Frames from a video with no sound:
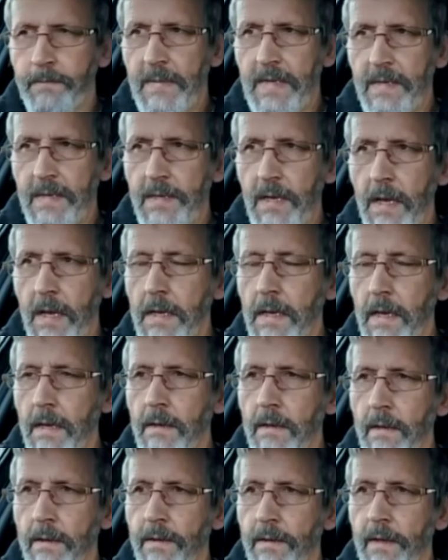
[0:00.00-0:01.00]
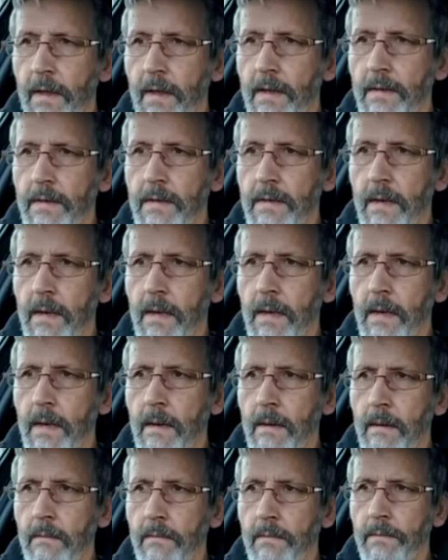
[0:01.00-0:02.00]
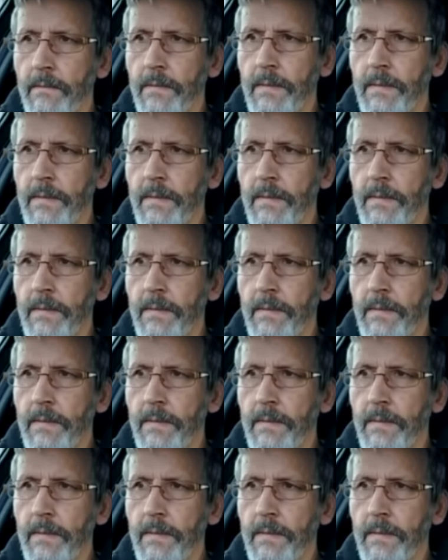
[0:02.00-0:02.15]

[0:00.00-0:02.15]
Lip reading: decided that